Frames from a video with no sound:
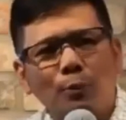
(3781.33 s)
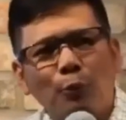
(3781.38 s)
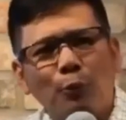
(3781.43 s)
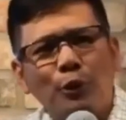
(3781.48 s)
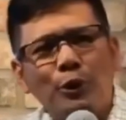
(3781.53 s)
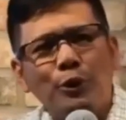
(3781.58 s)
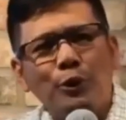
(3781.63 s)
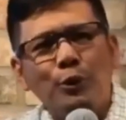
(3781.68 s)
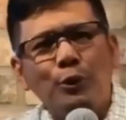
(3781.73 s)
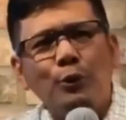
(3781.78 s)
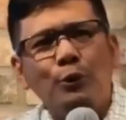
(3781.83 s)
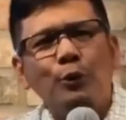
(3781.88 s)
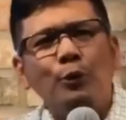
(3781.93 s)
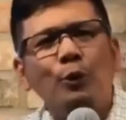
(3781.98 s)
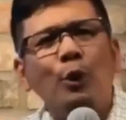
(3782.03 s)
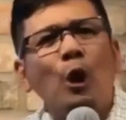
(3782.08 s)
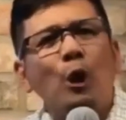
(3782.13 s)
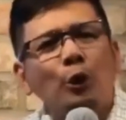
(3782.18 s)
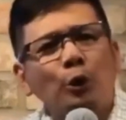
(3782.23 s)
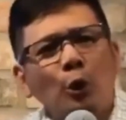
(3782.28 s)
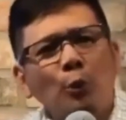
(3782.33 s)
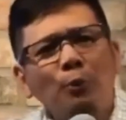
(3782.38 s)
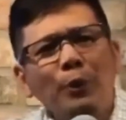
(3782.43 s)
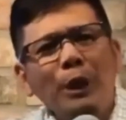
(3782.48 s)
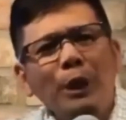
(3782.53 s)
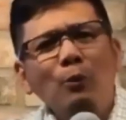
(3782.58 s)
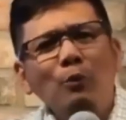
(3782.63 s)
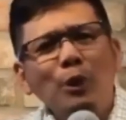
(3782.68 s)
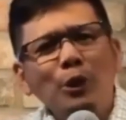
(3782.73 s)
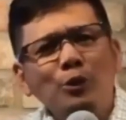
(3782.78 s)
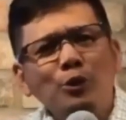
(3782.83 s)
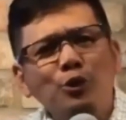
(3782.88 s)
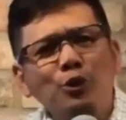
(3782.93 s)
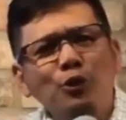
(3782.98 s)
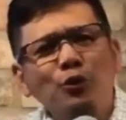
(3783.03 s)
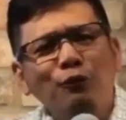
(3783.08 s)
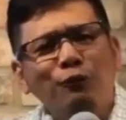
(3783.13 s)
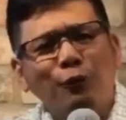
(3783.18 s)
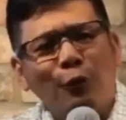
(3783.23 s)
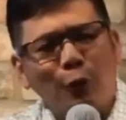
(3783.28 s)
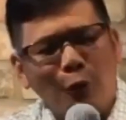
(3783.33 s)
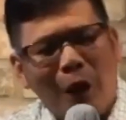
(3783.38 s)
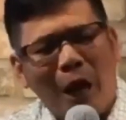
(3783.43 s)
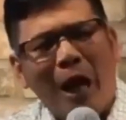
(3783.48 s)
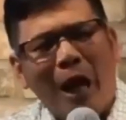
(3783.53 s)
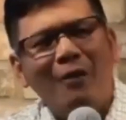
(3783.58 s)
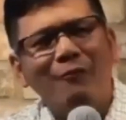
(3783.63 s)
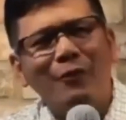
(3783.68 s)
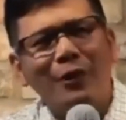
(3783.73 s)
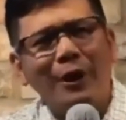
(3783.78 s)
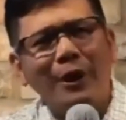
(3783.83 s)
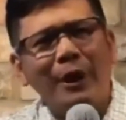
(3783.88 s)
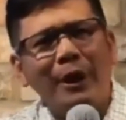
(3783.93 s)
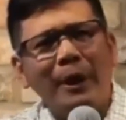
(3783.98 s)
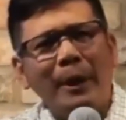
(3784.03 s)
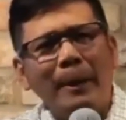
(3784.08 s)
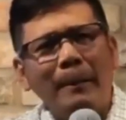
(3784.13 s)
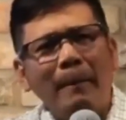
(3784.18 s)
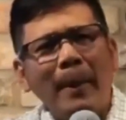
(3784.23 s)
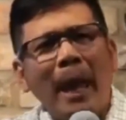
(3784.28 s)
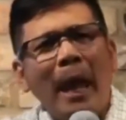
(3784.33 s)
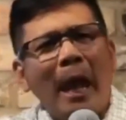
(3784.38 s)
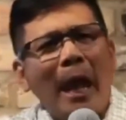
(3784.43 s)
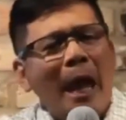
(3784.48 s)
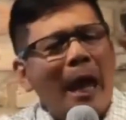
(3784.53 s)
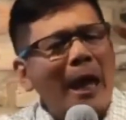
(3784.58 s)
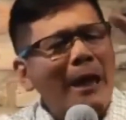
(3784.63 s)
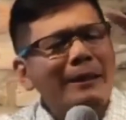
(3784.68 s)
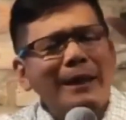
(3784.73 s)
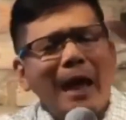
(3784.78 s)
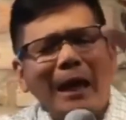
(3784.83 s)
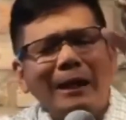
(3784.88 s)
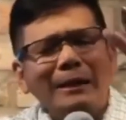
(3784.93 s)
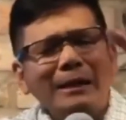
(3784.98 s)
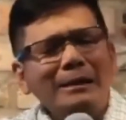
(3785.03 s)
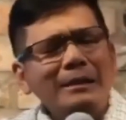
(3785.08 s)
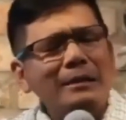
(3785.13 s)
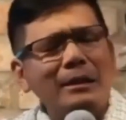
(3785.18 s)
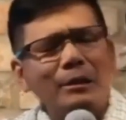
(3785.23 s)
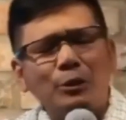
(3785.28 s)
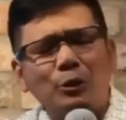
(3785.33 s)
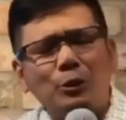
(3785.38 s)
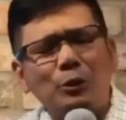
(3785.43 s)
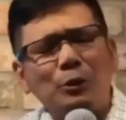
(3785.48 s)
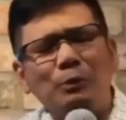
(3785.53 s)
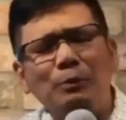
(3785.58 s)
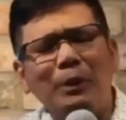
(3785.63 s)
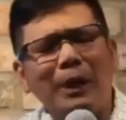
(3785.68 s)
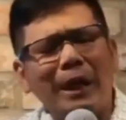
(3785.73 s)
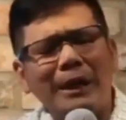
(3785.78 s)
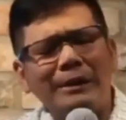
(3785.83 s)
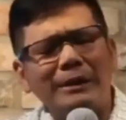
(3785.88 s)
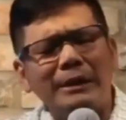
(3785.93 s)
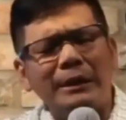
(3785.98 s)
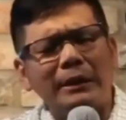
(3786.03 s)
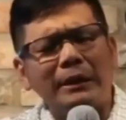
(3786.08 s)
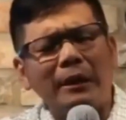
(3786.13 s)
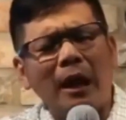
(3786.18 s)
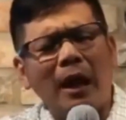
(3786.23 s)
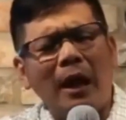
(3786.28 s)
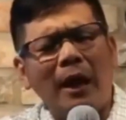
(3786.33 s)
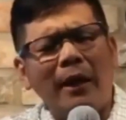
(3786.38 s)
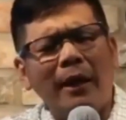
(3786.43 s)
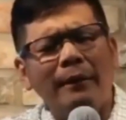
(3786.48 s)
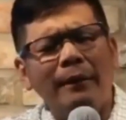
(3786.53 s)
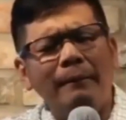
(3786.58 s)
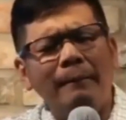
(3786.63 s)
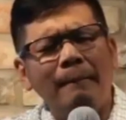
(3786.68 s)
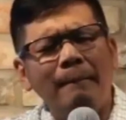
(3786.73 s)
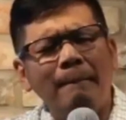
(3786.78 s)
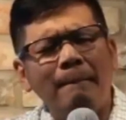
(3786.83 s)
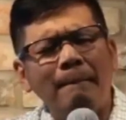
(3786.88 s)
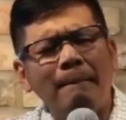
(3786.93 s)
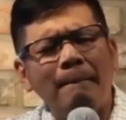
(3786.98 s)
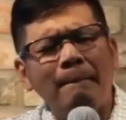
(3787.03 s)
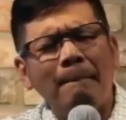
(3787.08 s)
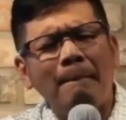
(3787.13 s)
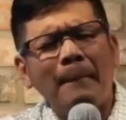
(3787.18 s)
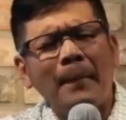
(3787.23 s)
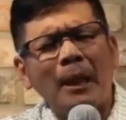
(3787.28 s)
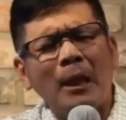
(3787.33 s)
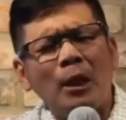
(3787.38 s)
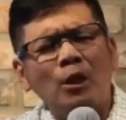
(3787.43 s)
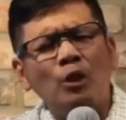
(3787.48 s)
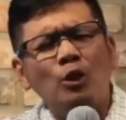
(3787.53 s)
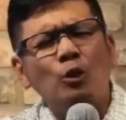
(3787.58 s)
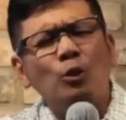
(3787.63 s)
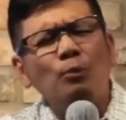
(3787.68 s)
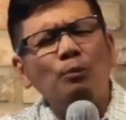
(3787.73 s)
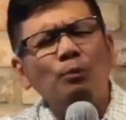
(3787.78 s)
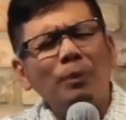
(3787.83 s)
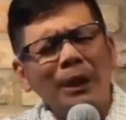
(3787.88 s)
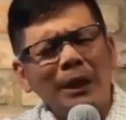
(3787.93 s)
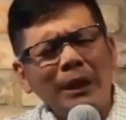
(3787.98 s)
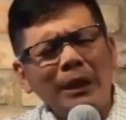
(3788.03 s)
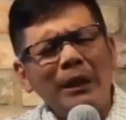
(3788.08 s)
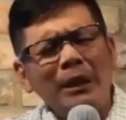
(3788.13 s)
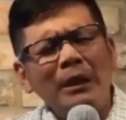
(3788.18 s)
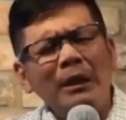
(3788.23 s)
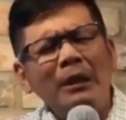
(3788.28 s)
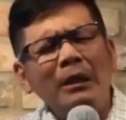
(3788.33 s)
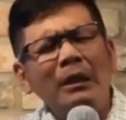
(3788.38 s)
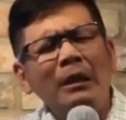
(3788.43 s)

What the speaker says: with you, to be with you forever, and that is the true blessing, God. To be